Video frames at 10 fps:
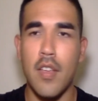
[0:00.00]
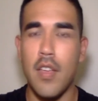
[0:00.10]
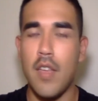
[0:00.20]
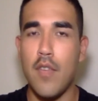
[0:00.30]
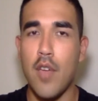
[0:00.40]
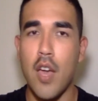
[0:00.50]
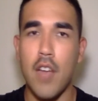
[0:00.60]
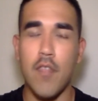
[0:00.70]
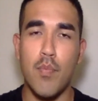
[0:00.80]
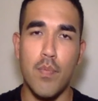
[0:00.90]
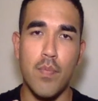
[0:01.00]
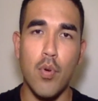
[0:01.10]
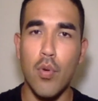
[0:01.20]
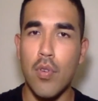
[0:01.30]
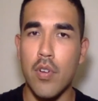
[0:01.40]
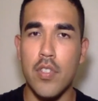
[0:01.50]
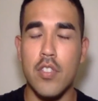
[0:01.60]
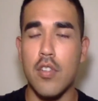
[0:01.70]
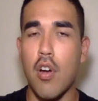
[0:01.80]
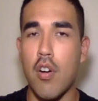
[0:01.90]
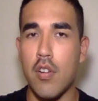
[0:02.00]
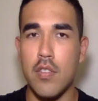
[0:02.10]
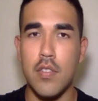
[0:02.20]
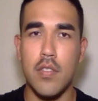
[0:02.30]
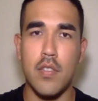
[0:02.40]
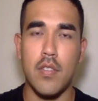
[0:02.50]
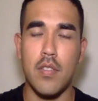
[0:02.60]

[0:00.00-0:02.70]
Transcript: If you have poor, scarce,